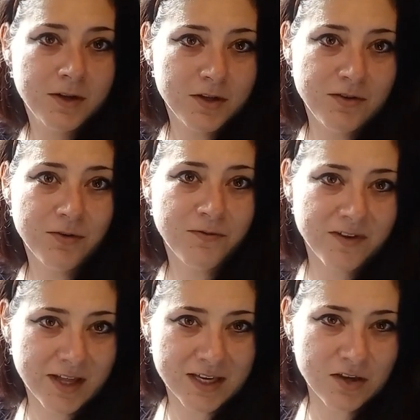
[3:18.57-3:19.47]
You don't feel
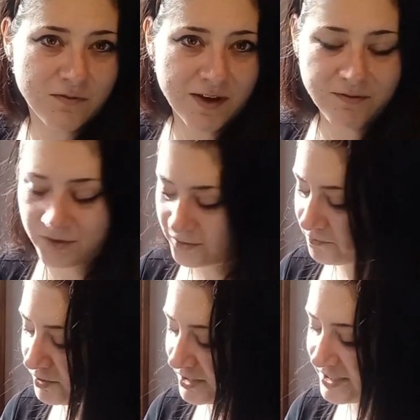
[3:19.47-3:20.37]
like you've ever
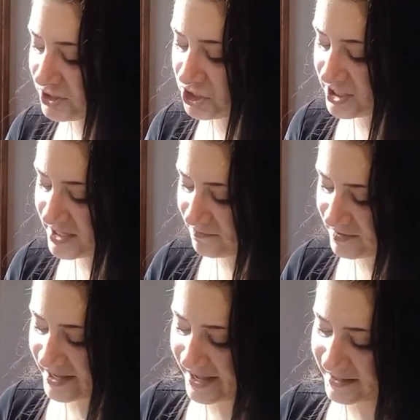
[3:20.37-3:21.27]
really achieved
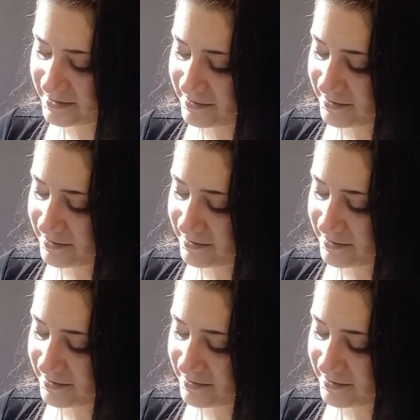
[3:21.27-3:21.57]
that.